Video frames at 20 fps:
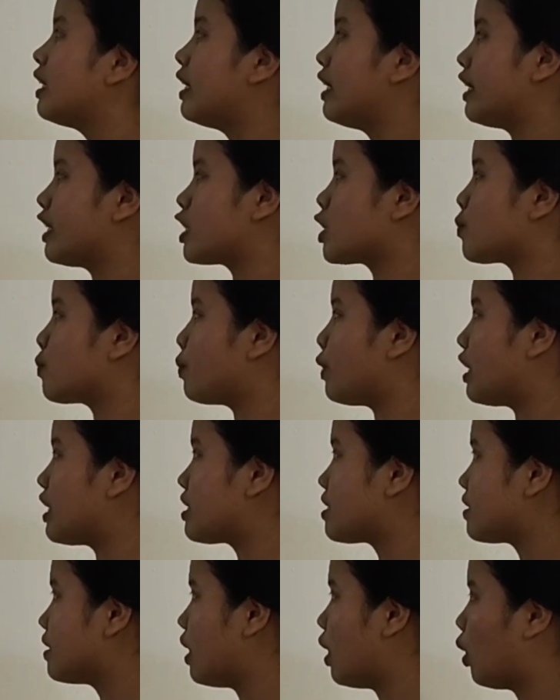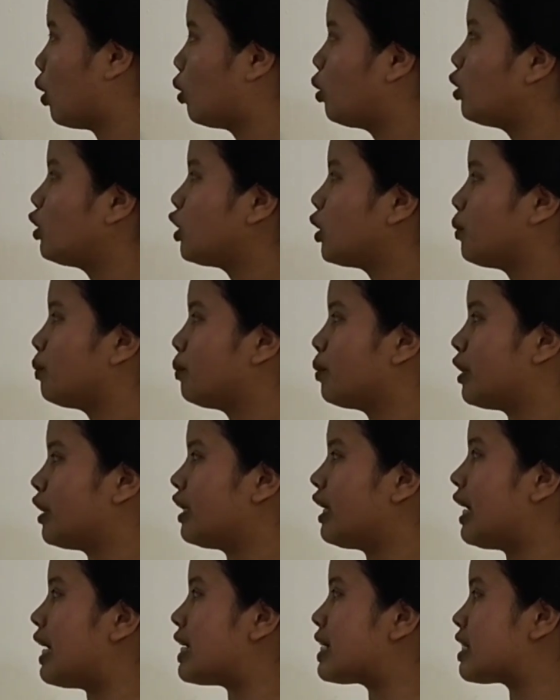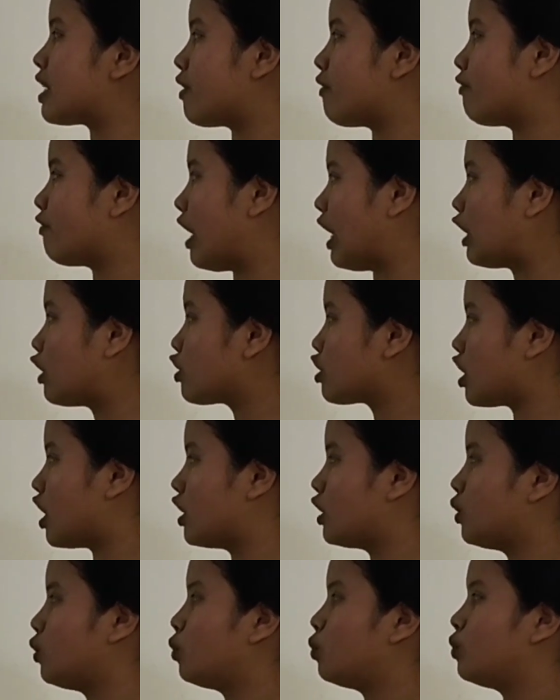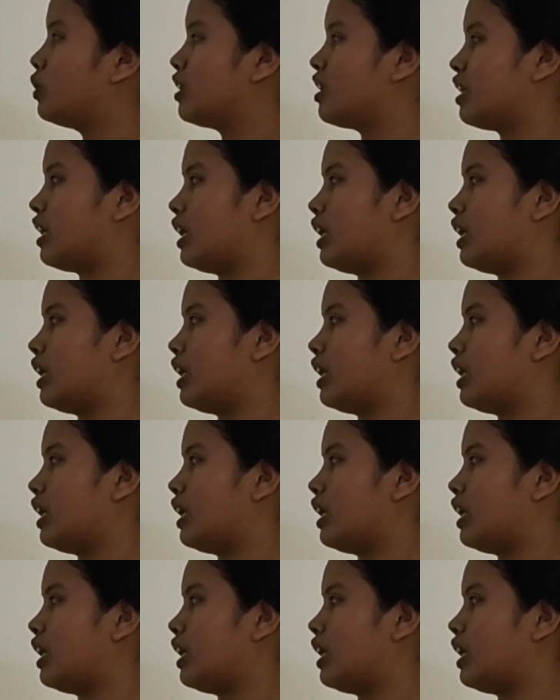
Express the whole number as a fraction with